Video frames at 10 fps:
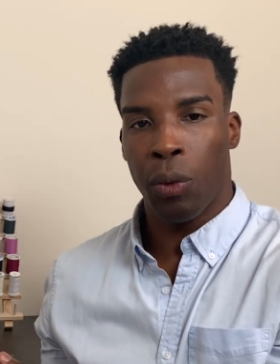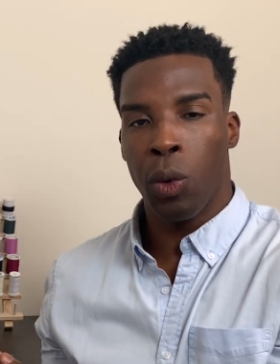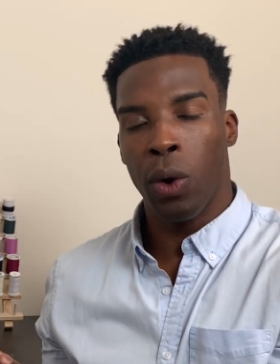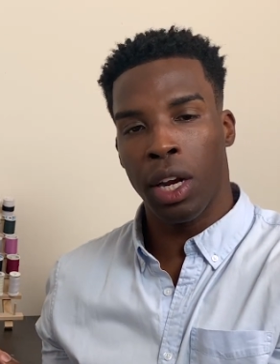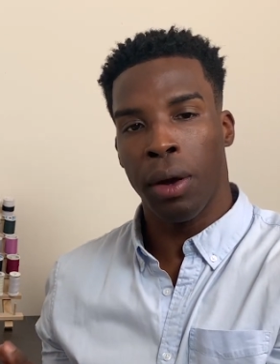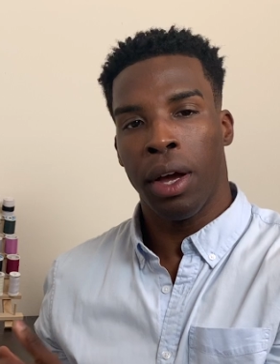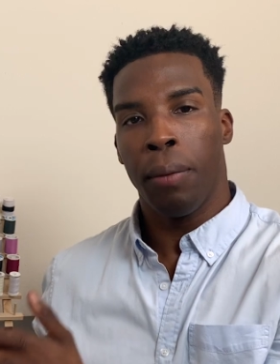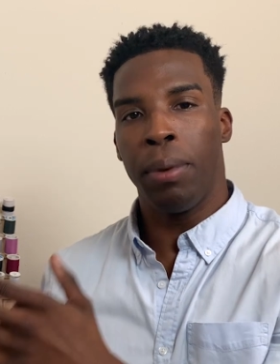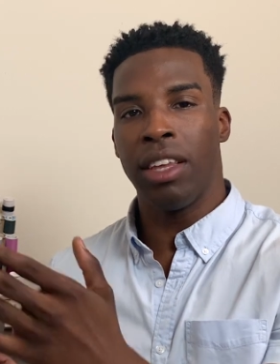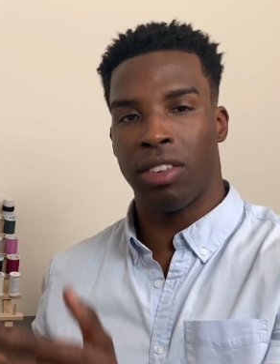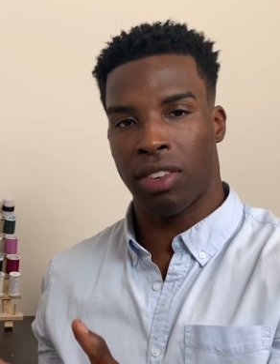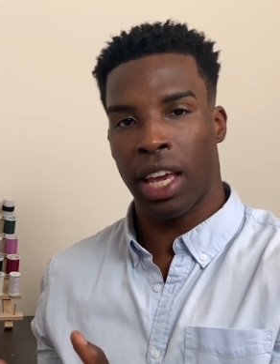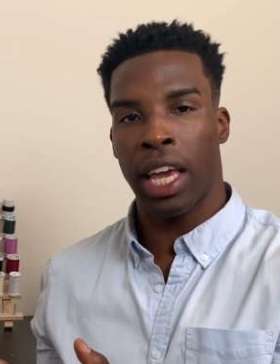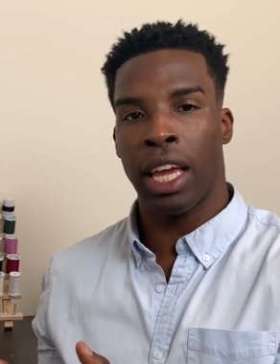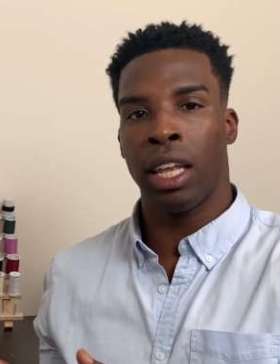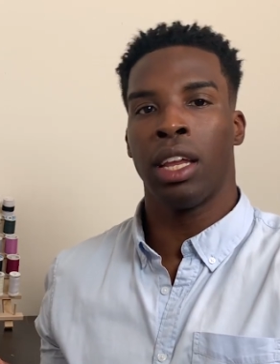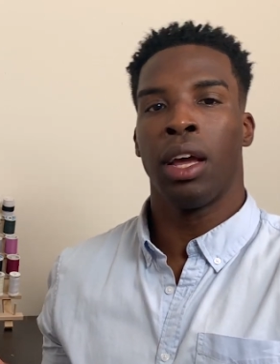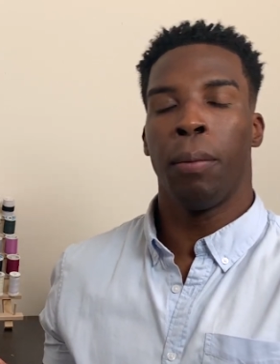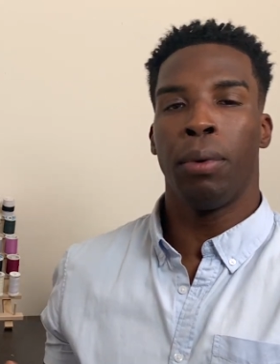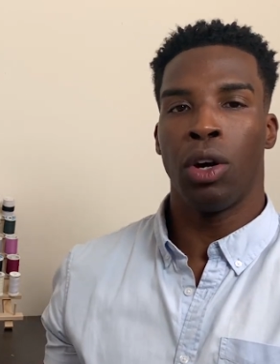We want to be seen,
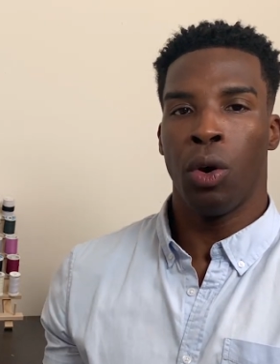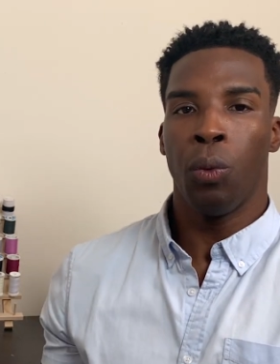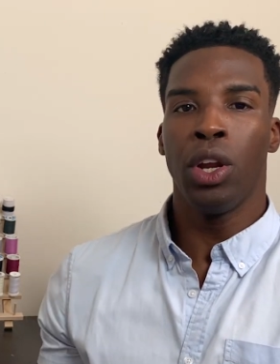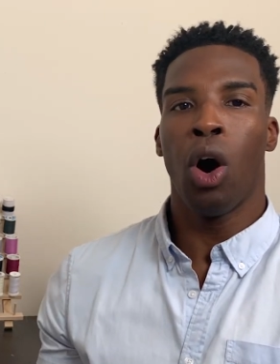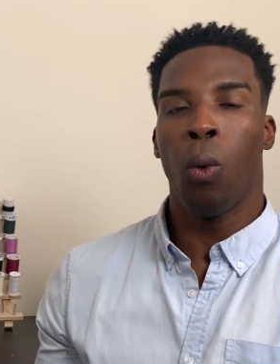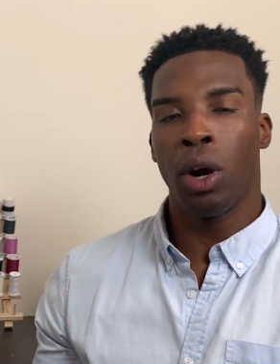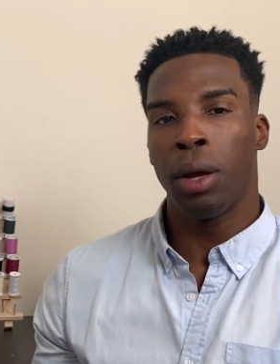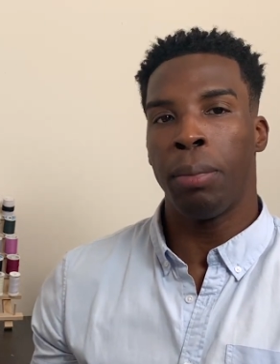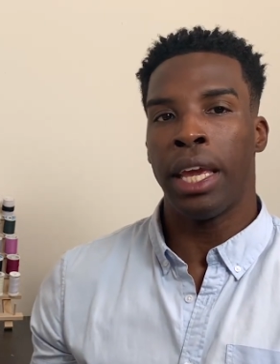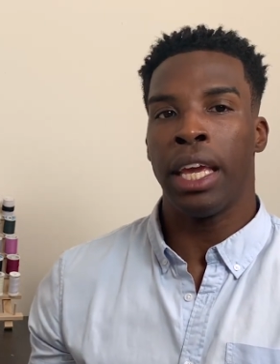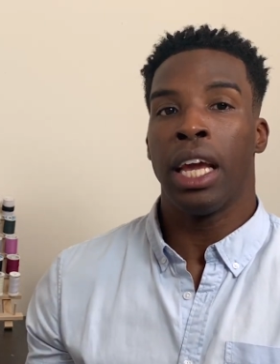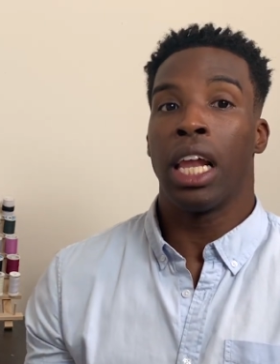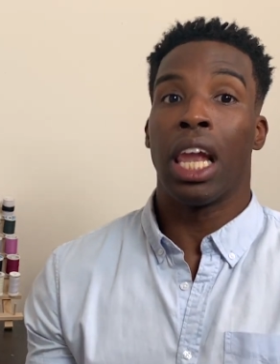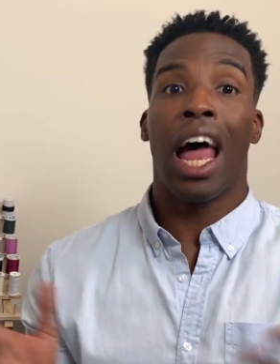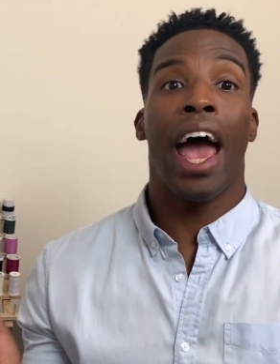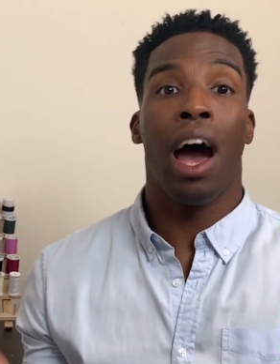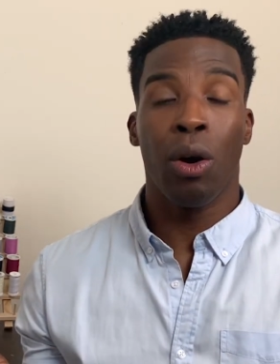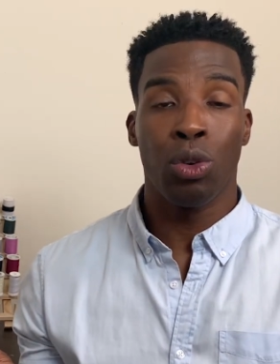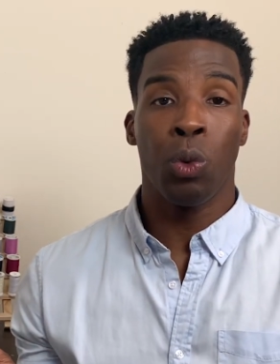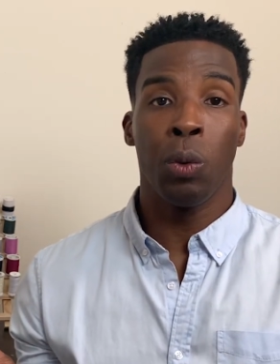but we don't want to be
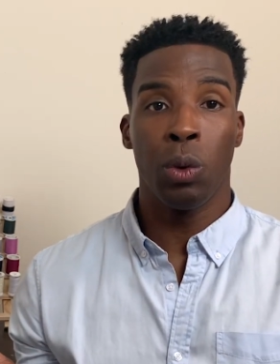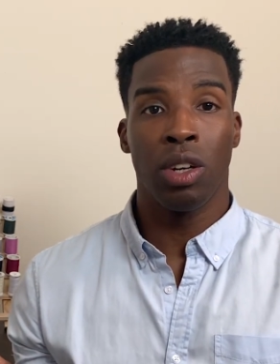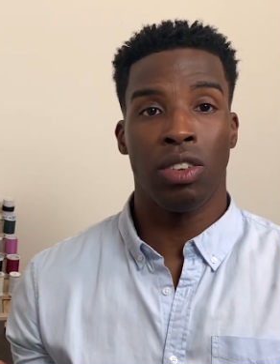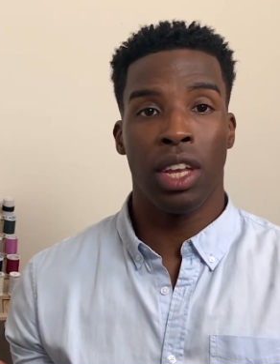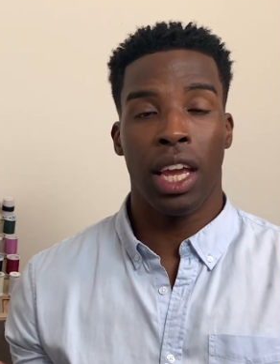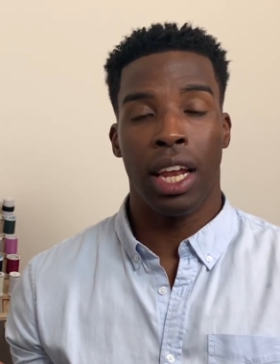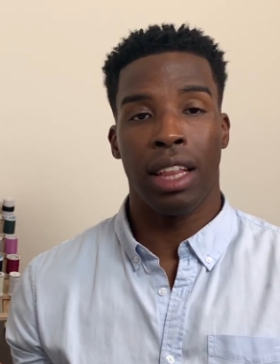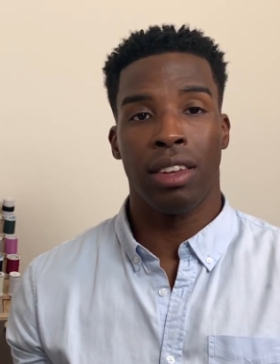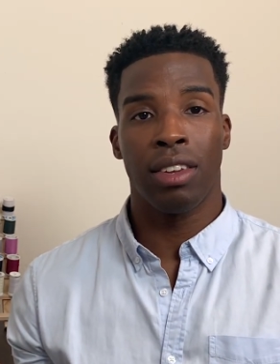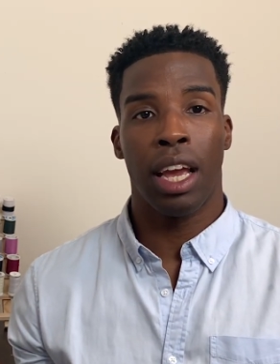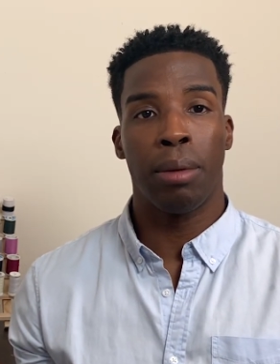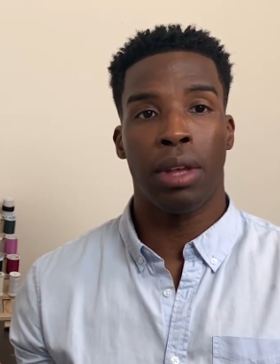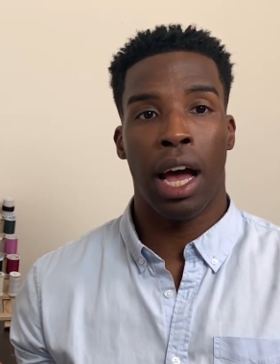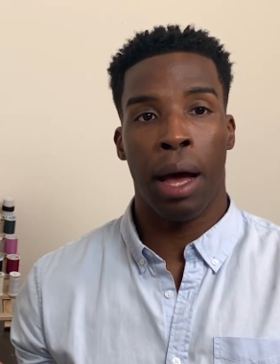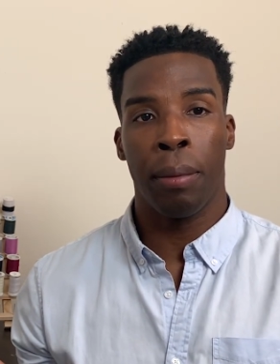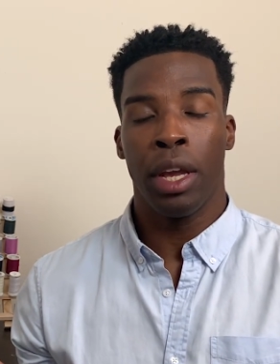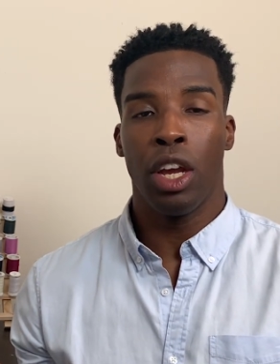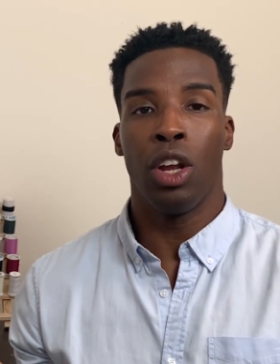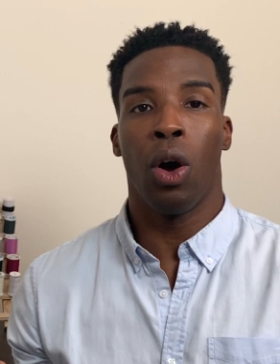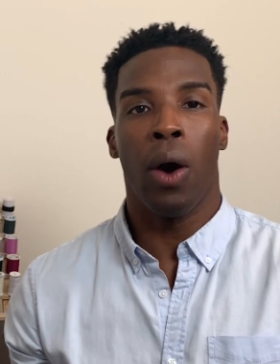loud when we're singing at the same time,
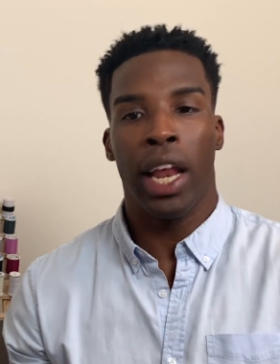you know.